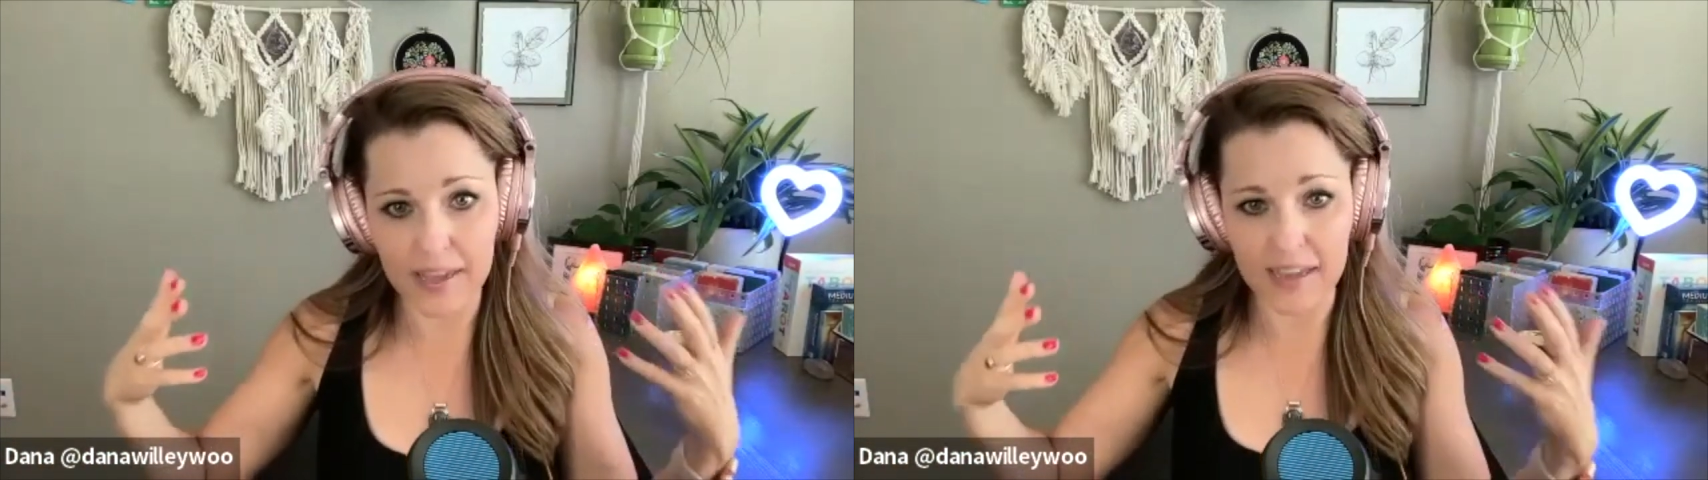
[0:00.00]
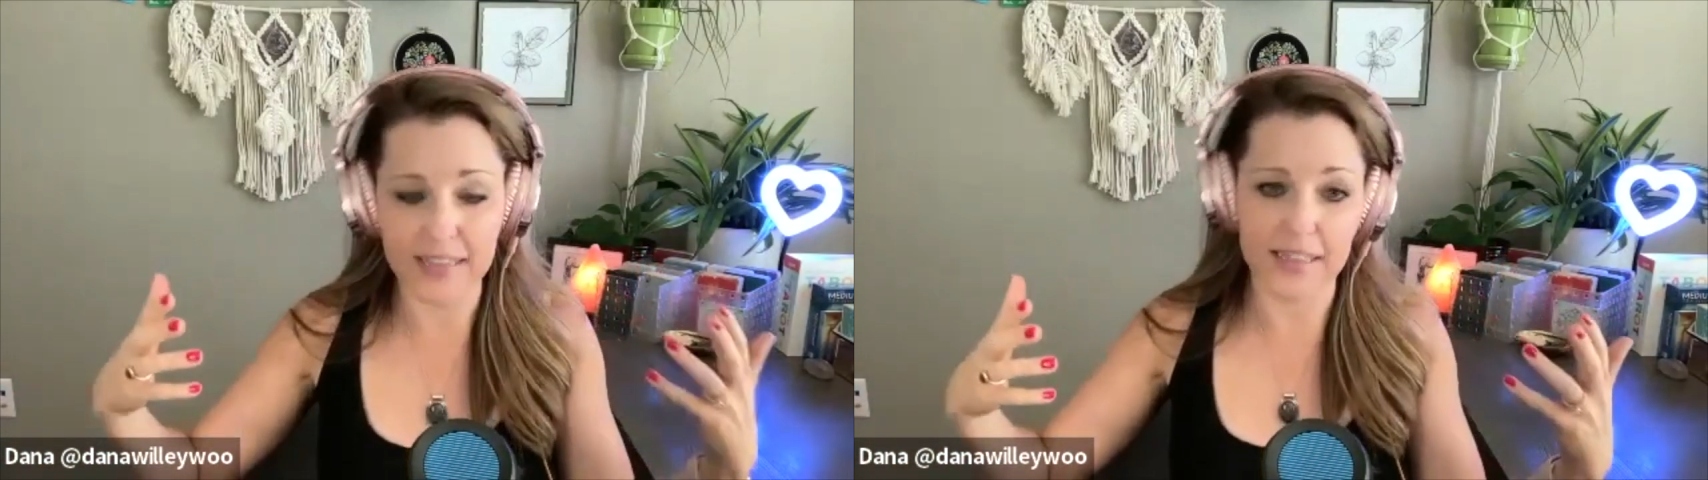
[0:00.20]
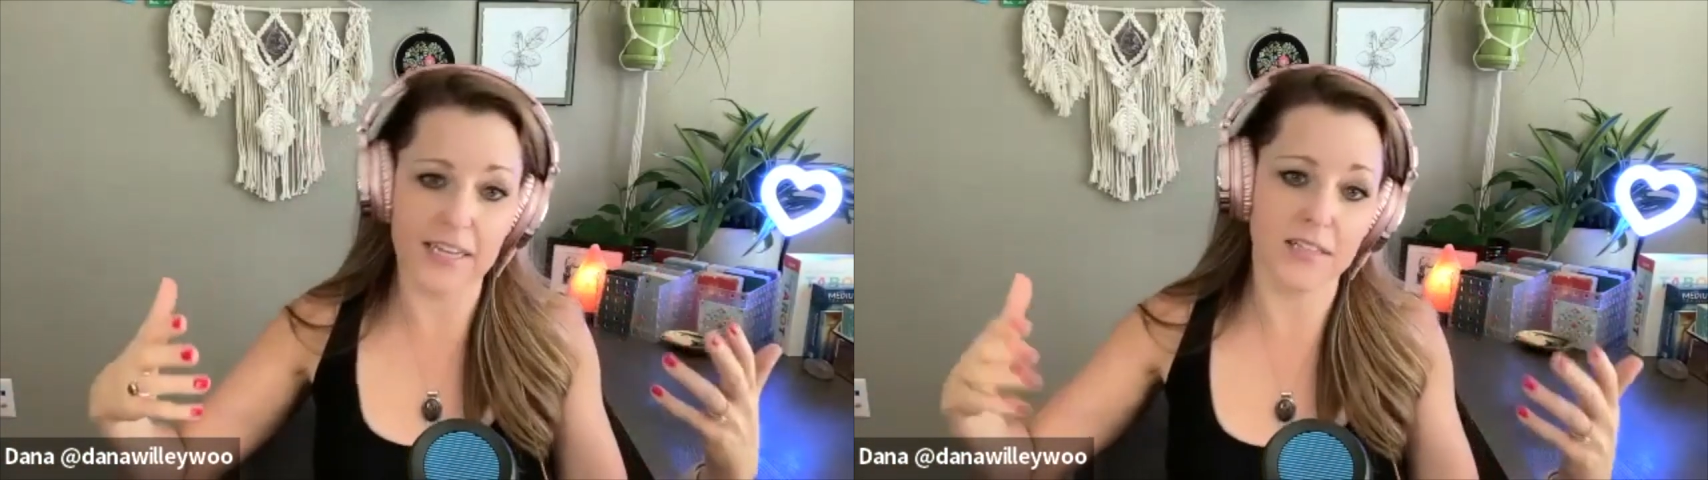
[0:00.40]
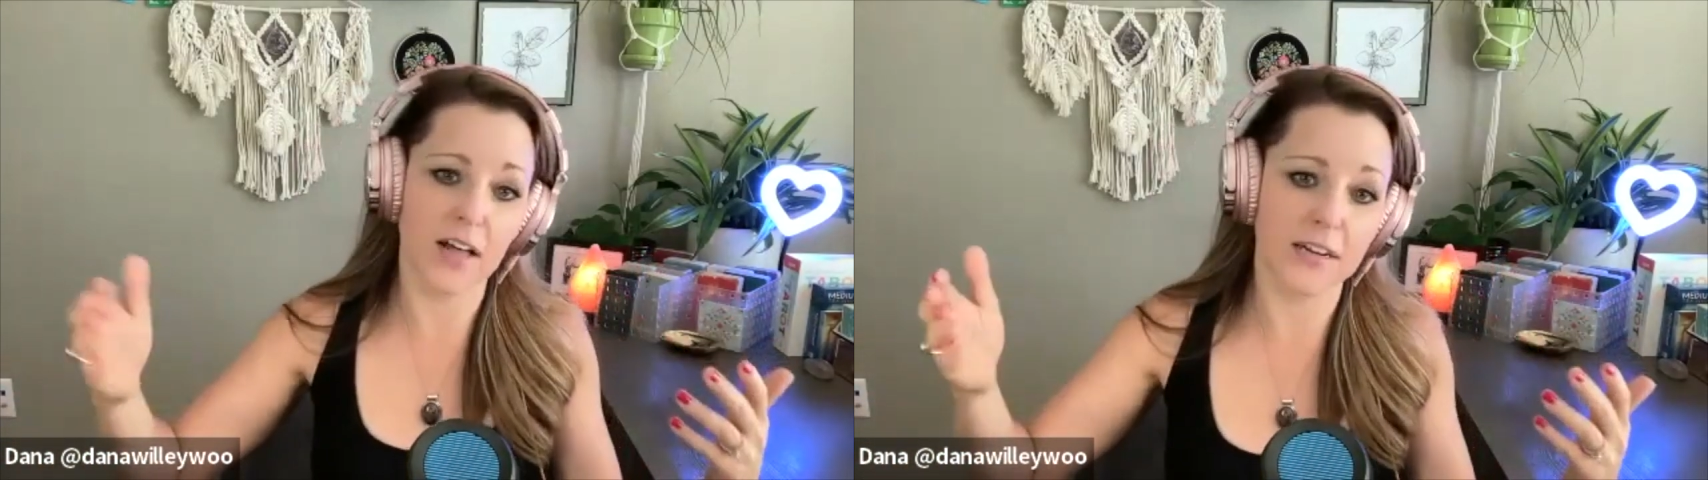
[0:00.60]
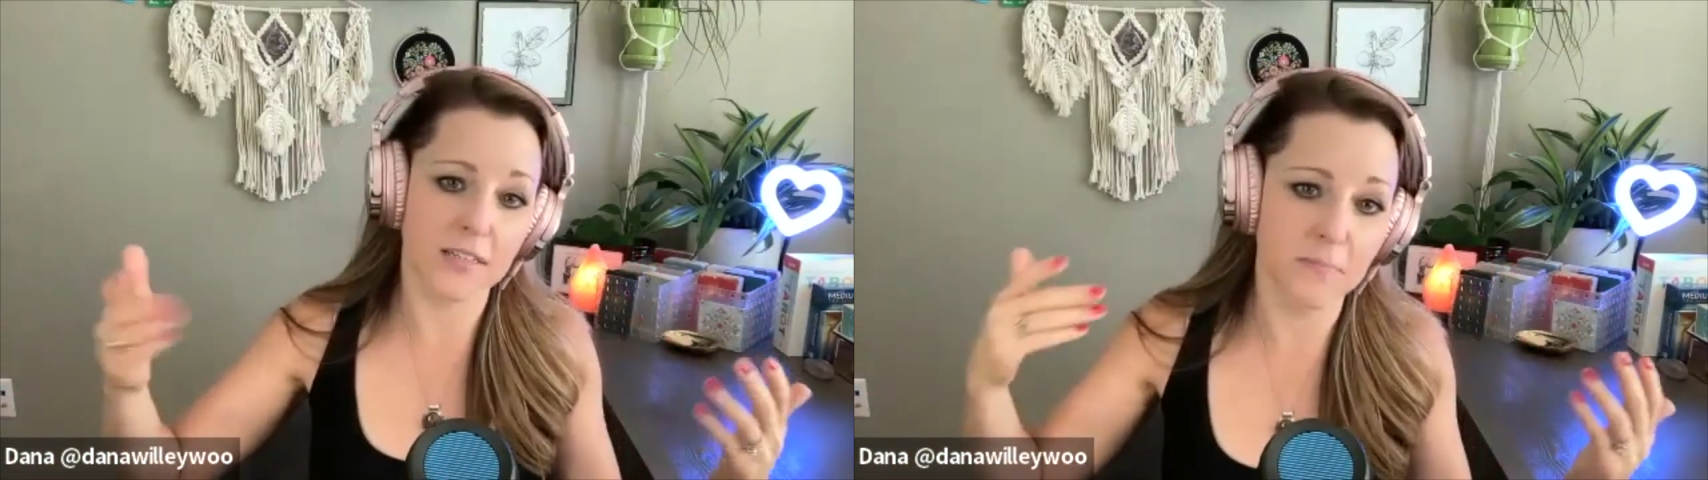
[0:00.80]
and like
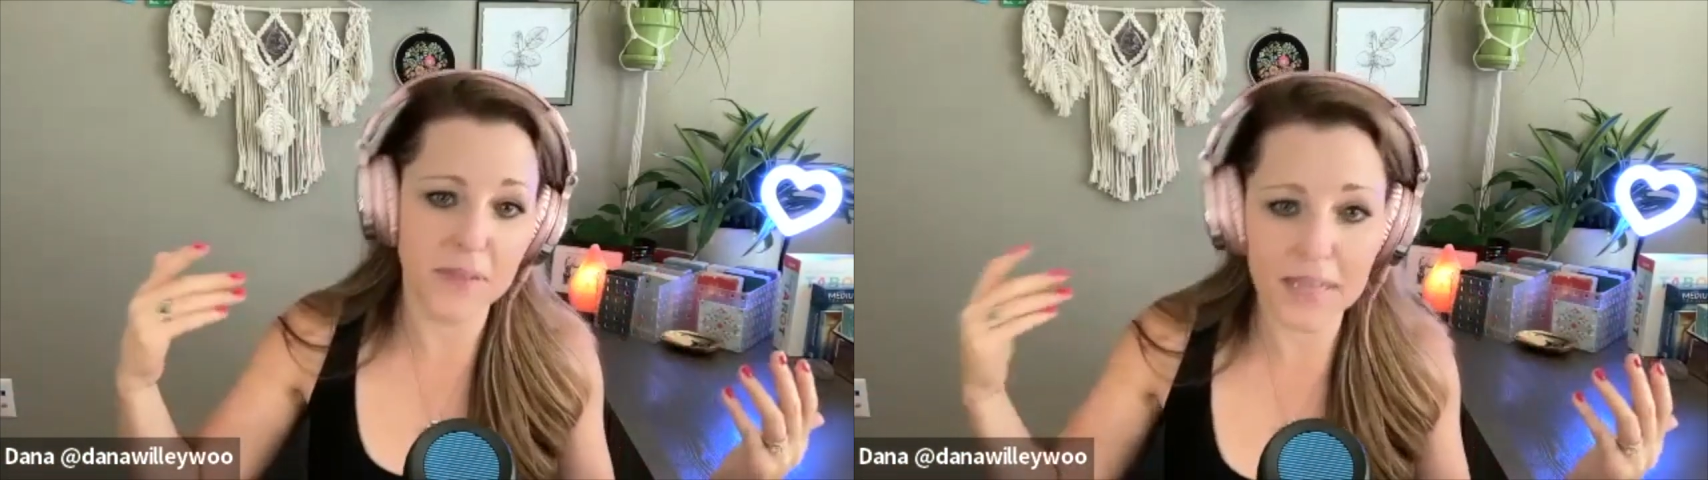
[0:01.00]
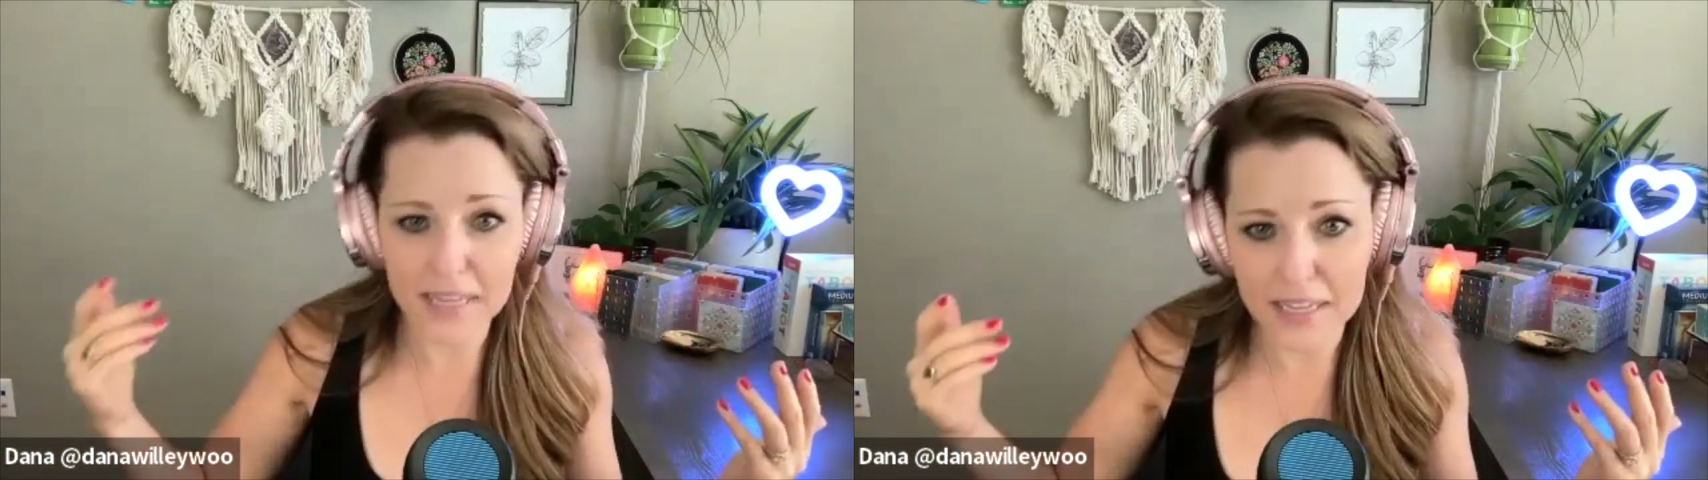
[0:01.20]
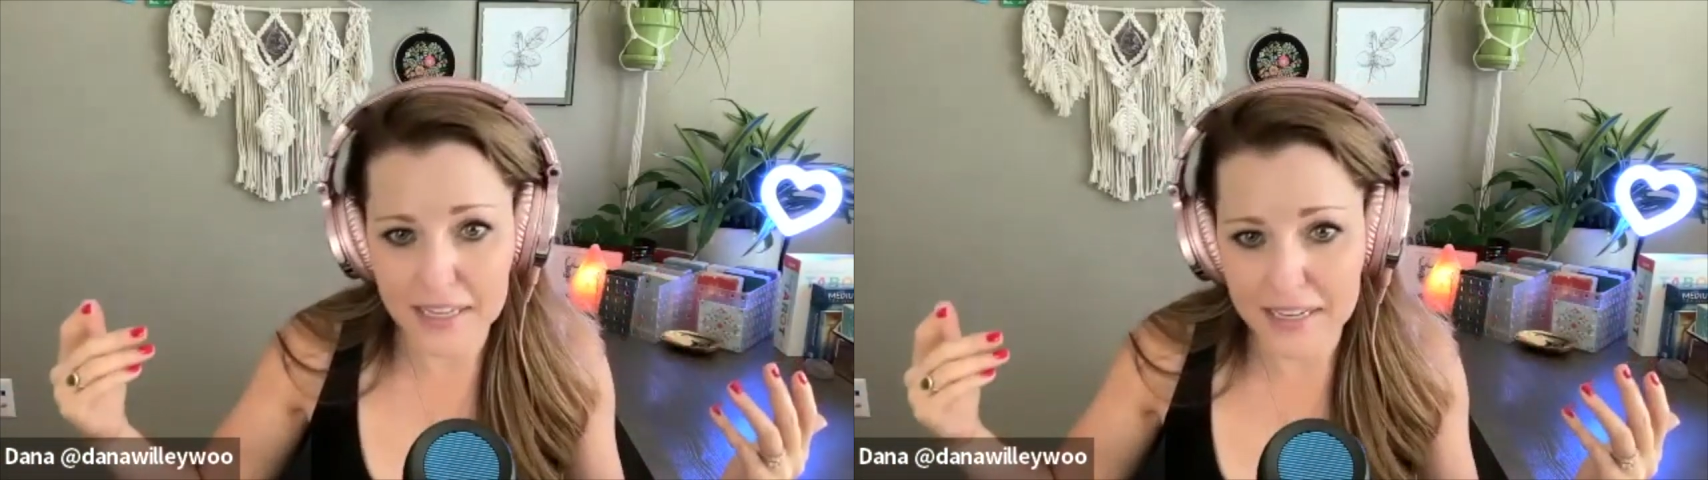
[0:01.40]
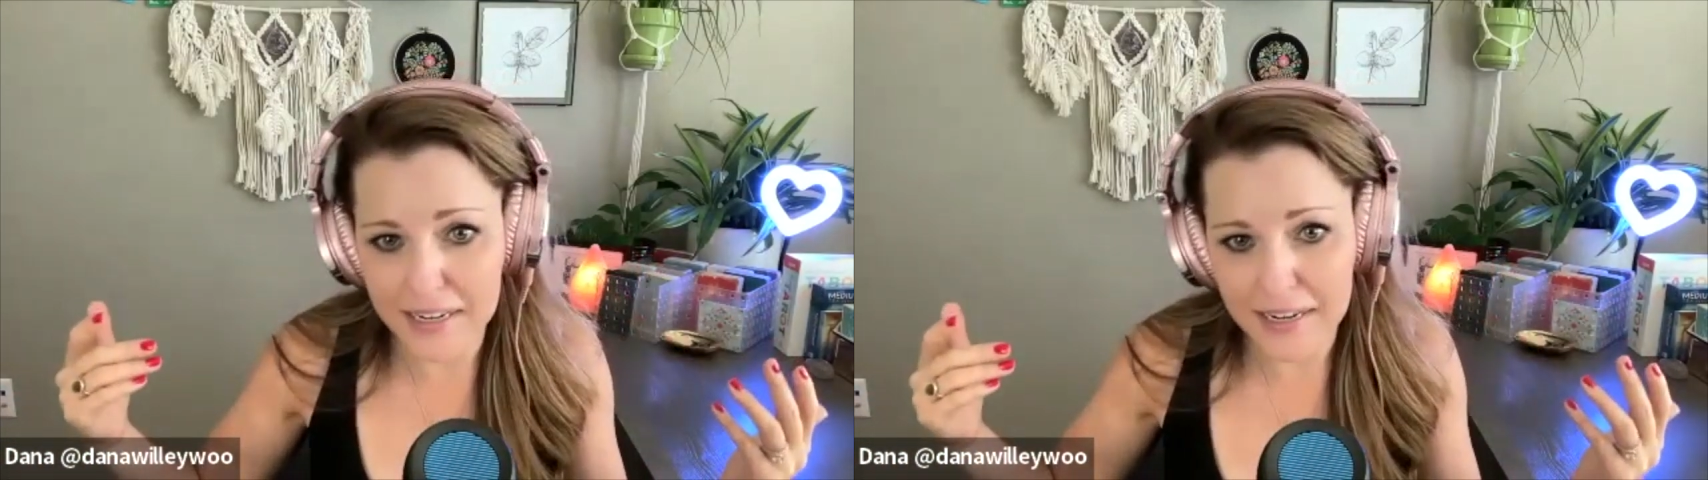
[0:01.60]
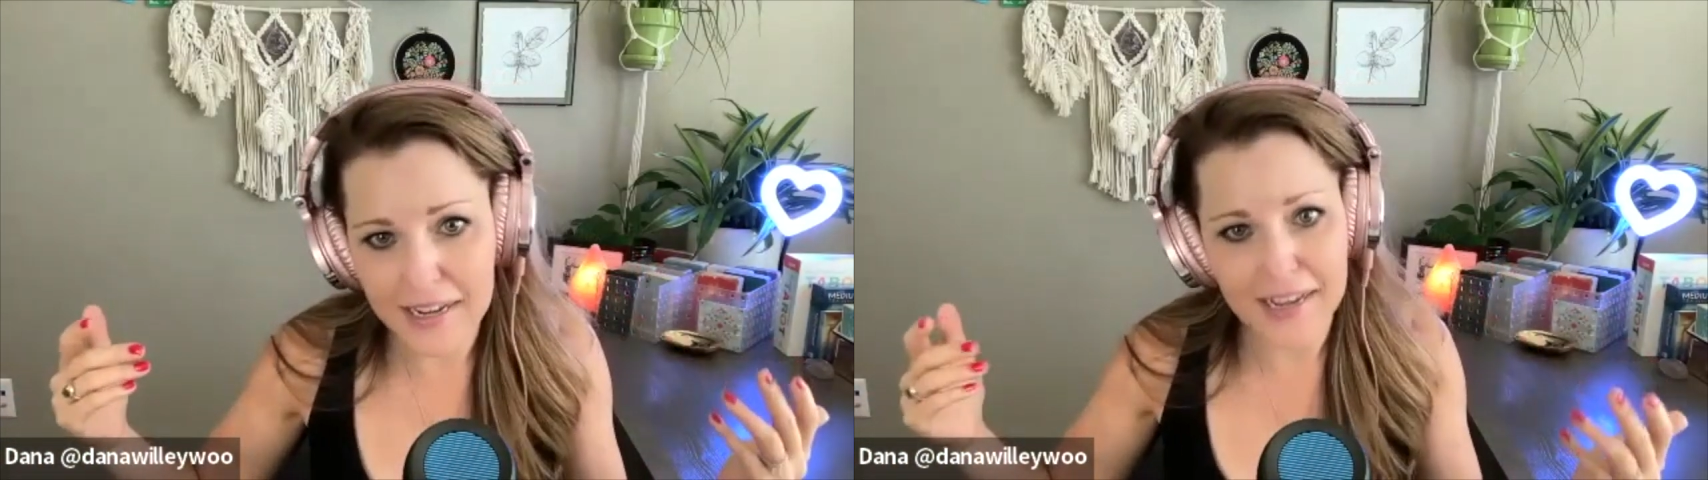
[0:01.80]
locked them in